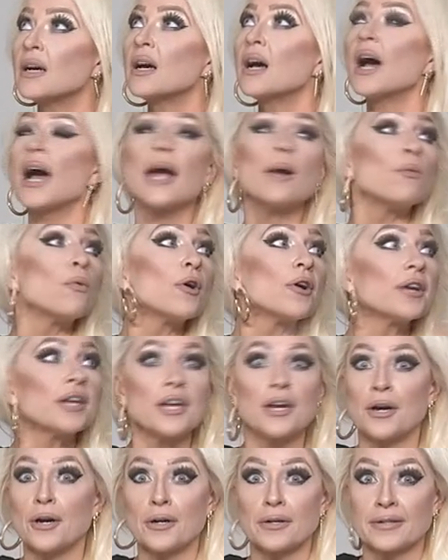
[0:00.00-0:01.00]
I work
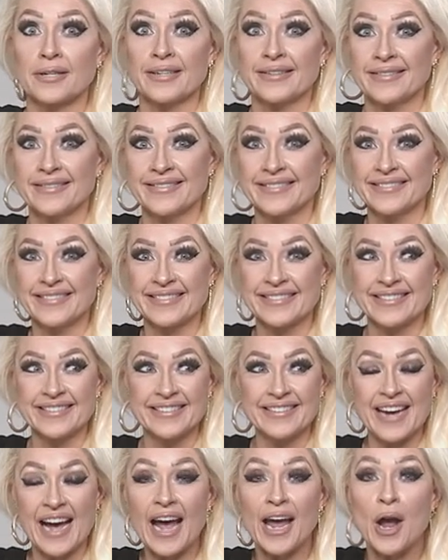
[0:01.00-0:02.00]
here.
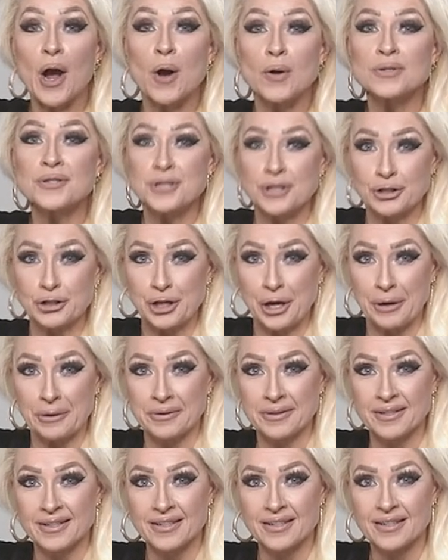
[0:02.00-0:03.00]
I host the show.
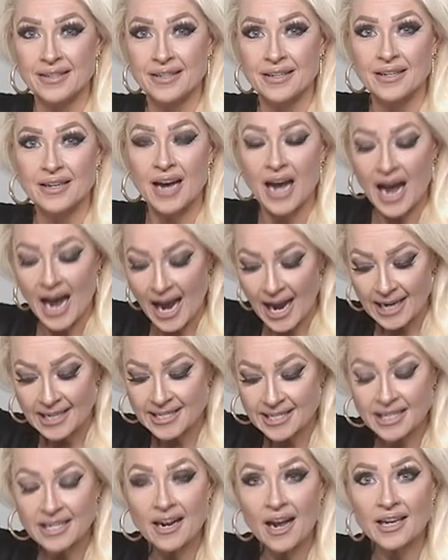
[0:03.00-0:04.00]
I
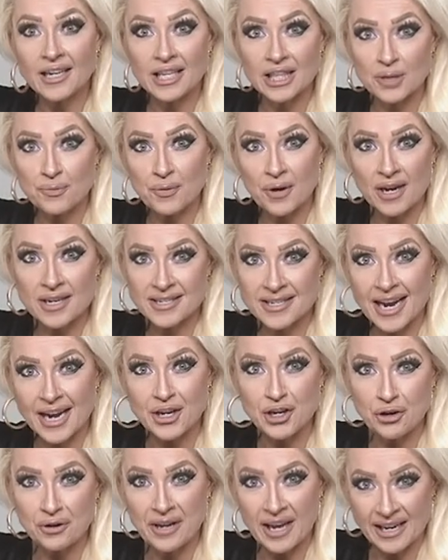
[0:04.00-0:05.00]
did not get the price tag
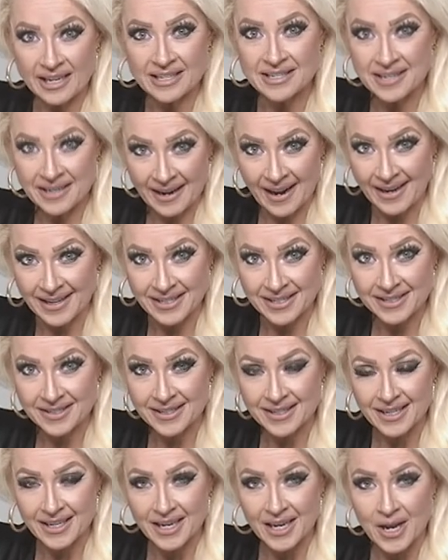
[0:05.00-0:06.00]
you're getting tonight,
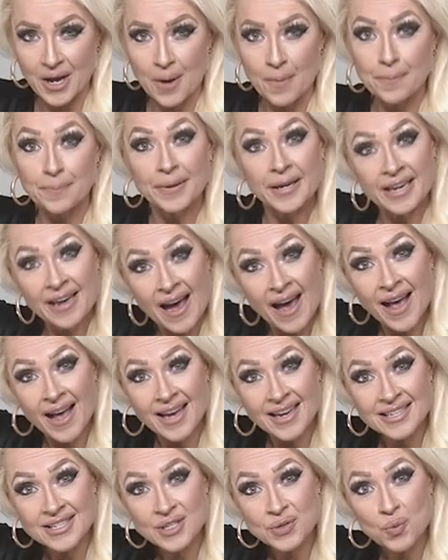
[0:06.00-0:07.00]

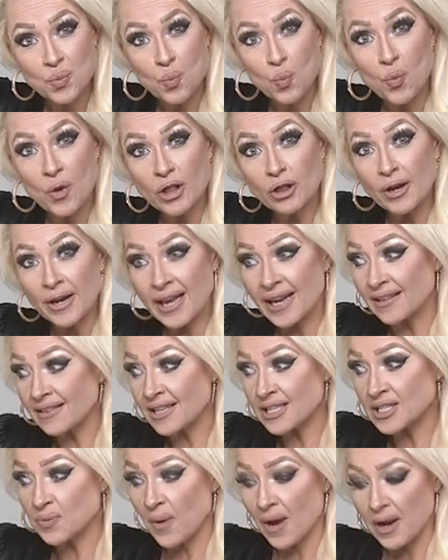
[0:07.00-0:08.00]
because we look at it
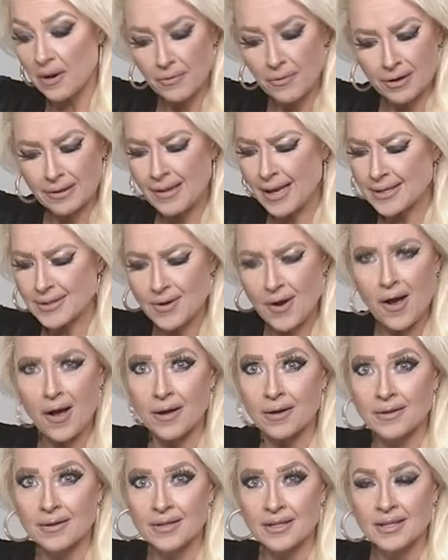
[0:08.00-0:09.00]
this way. We're in last call.
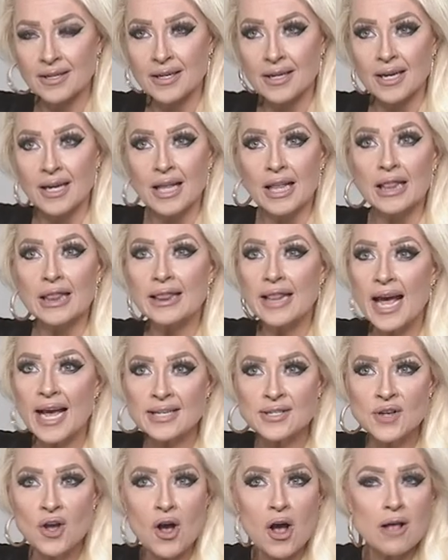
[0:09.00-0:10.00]
Last
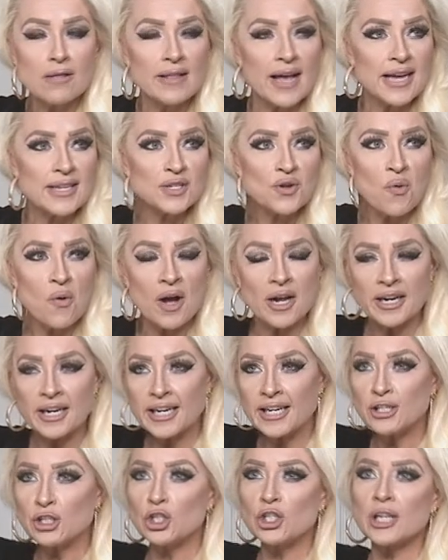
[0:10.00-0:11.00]
call, last quantity,
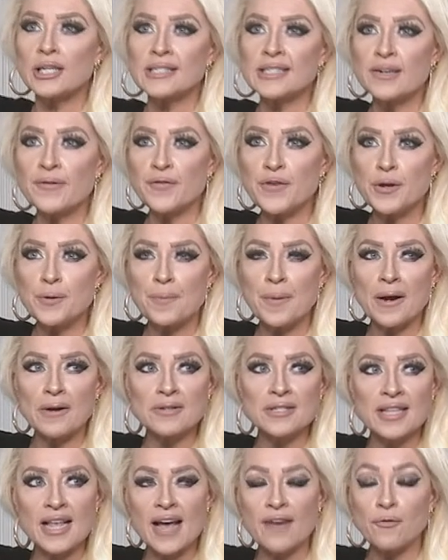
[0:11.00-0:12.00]
just a few pairs
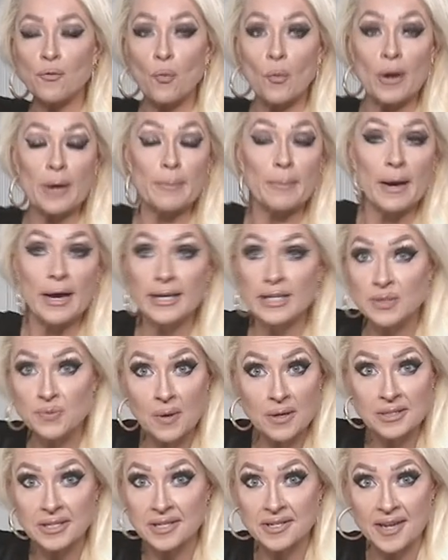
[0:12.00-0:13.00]
left. We might as well
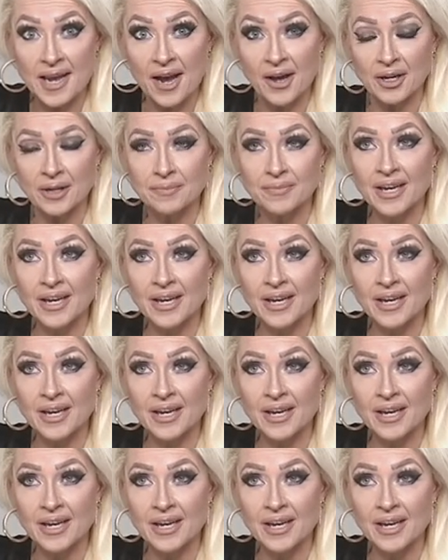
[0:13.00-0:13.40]
discount them.